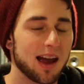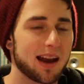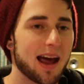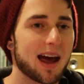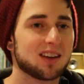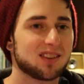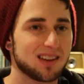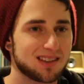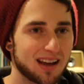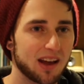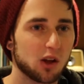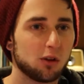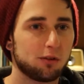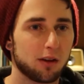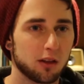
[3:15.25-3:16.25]
It has a
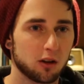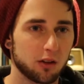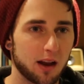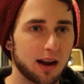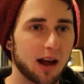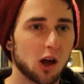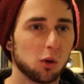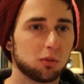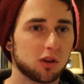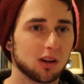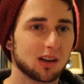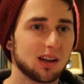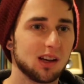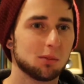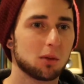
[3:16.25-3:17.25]
tail feather that helps
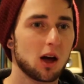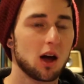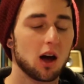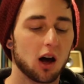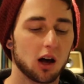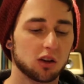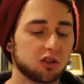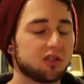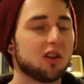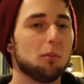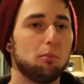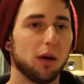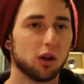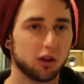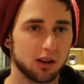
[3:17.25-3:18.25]
it keep
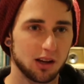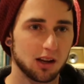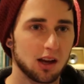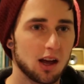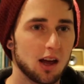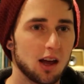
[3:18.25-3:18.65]
stability.